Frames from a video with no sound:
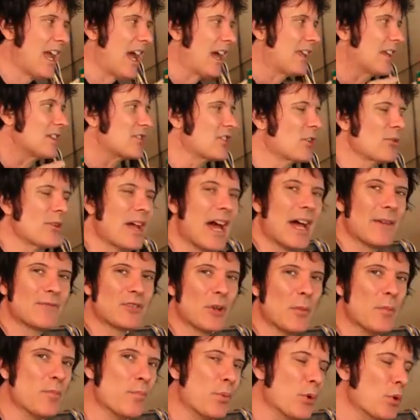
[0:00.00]
And I don't have
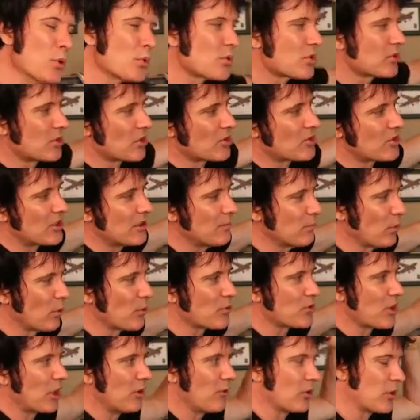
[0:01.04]
to boost the
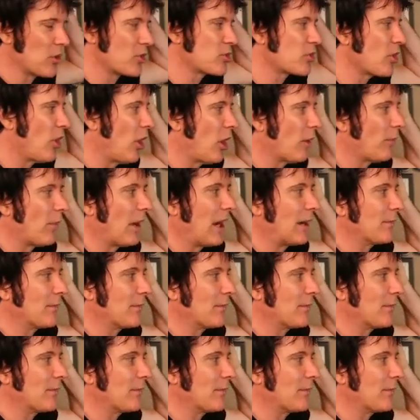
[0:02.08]
cymbals over the top.